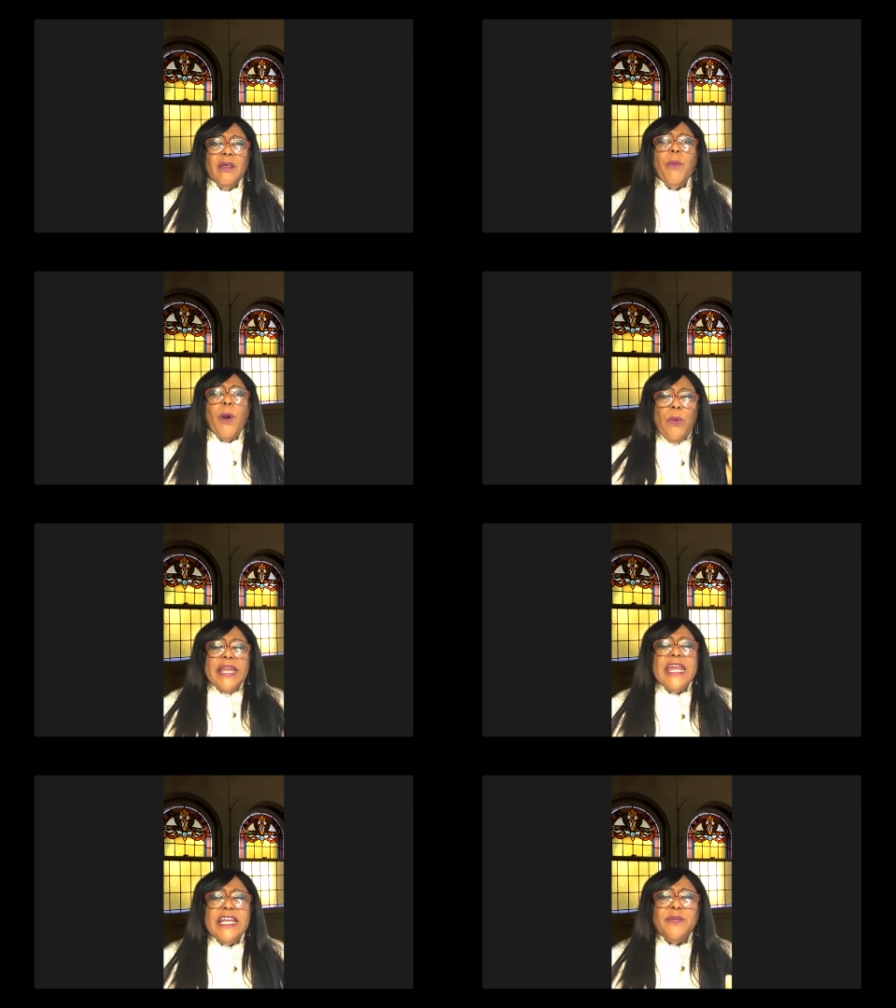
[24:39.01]
But
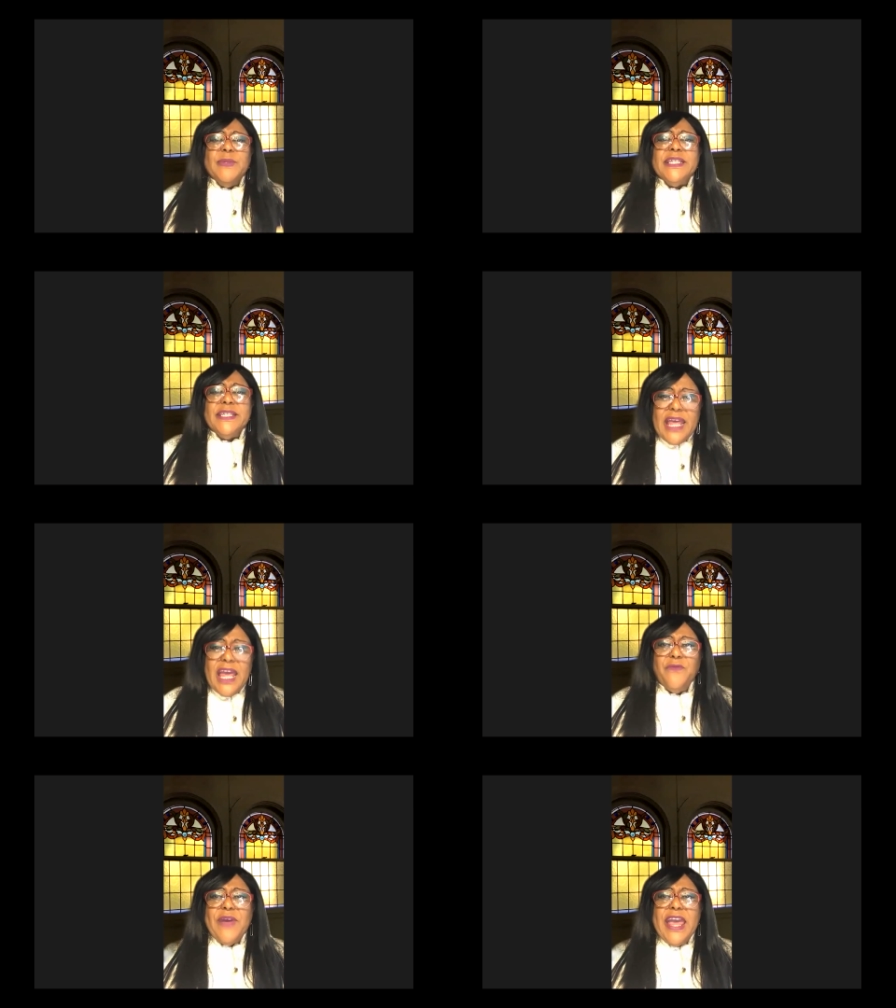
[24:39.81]
we need to be
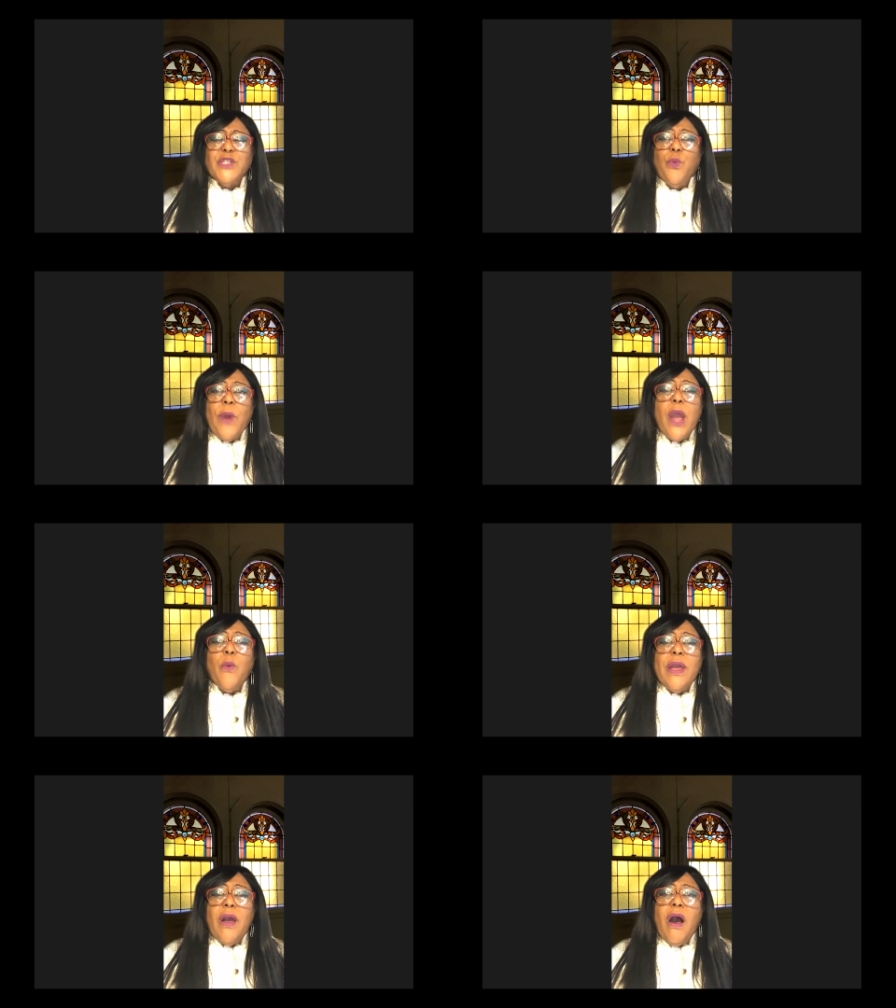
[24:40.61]
steadfast where
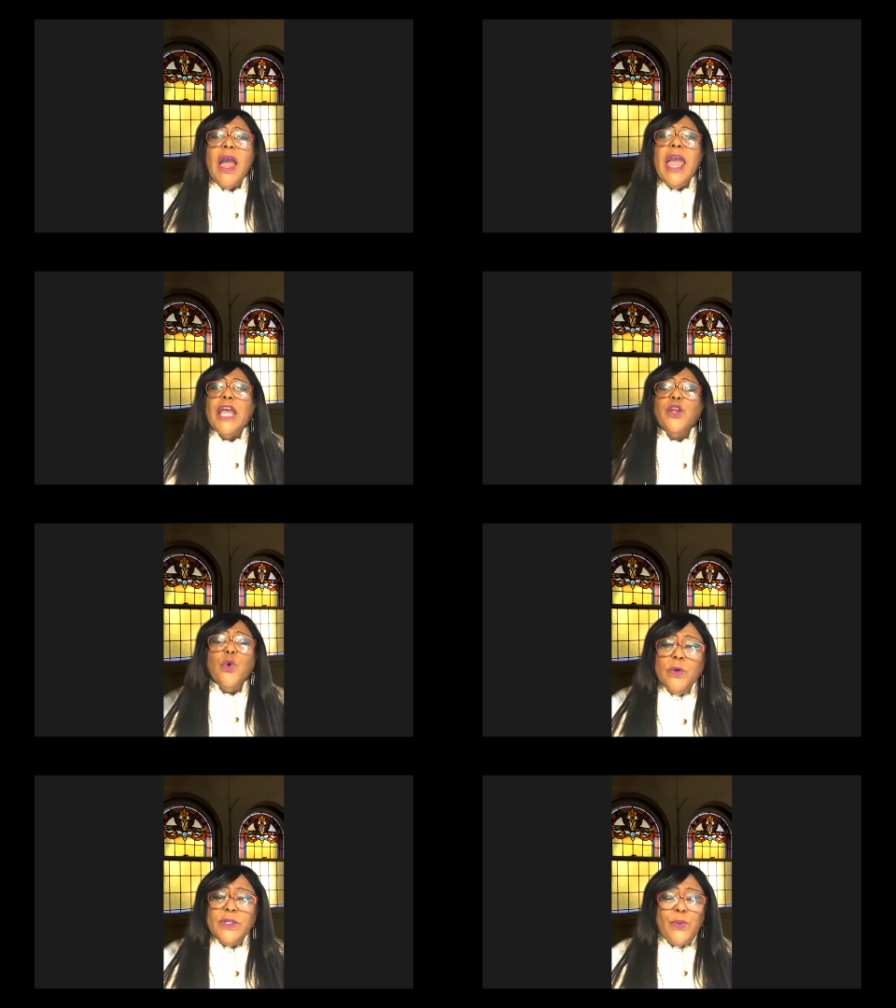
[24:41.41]
we are and
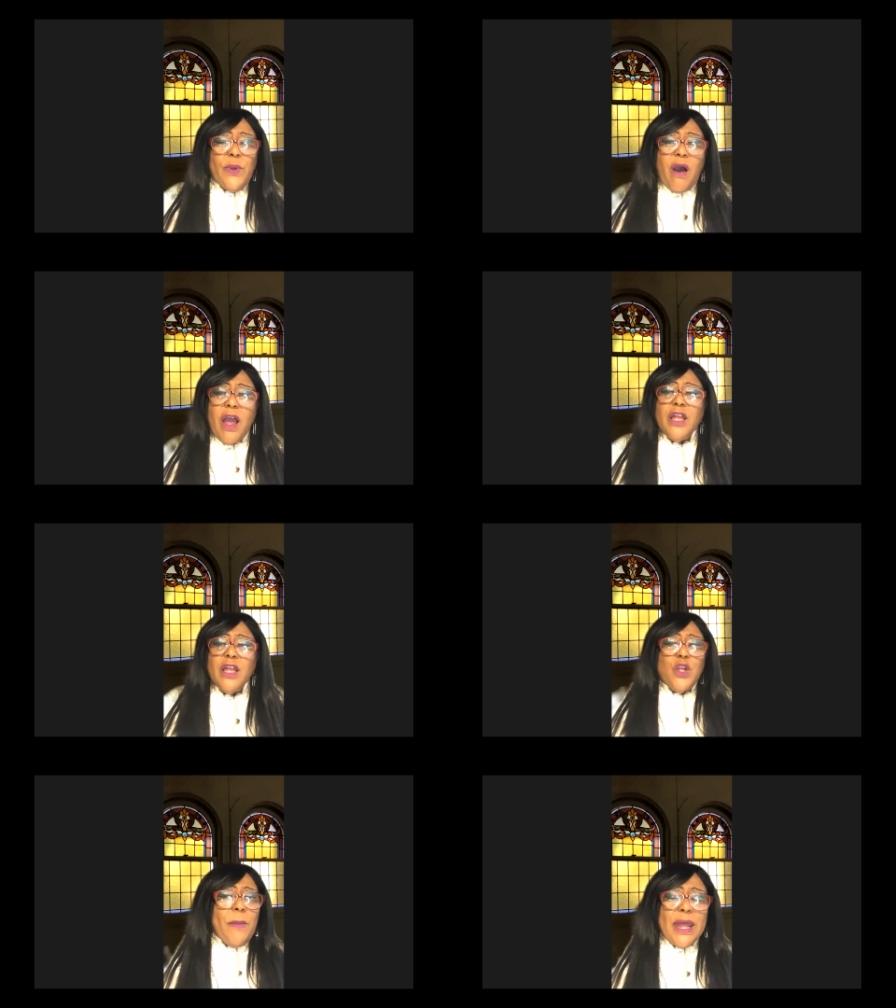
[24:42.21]
whose we are,
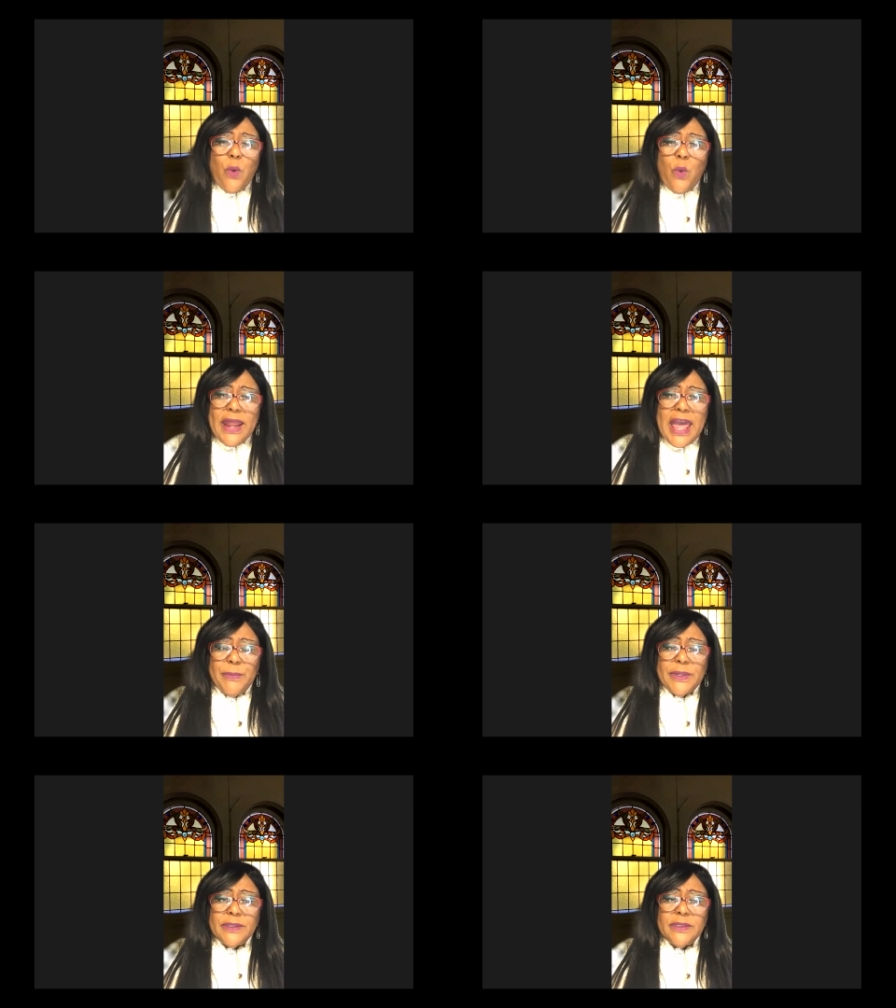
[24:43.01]
no matter what happens.